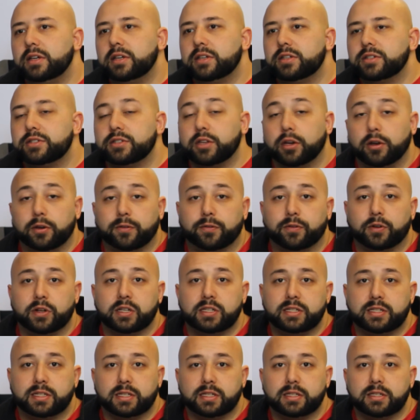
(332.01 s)
So for
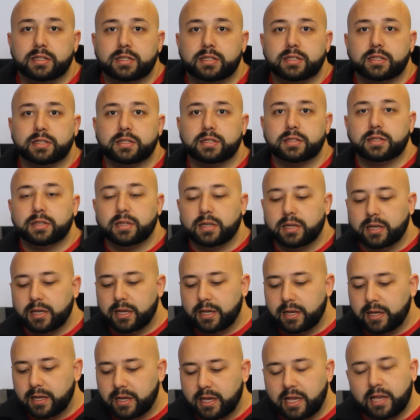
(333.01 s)
instance,
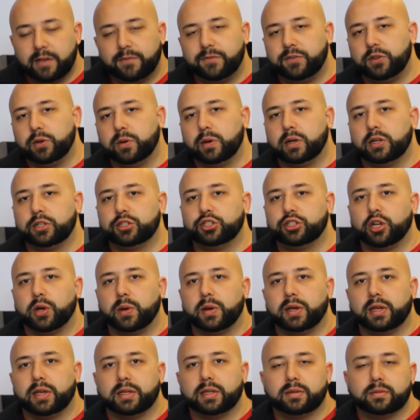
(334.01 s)
if you are
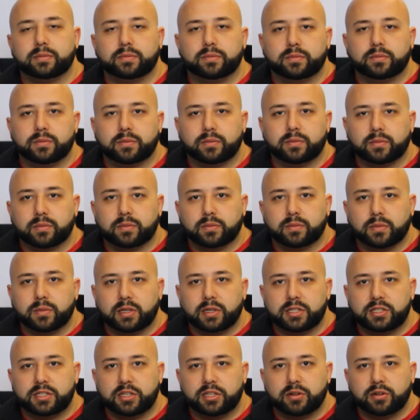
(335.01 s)
showing
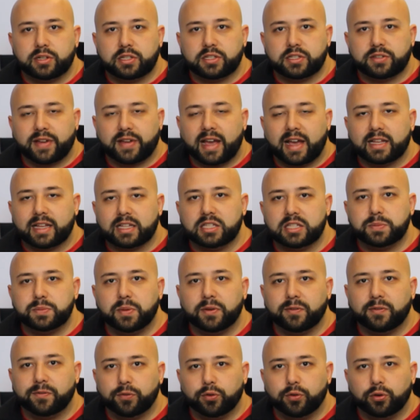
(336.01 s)
a series of ads
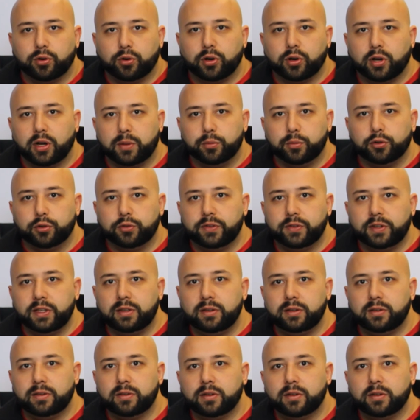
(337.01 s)
before a movie,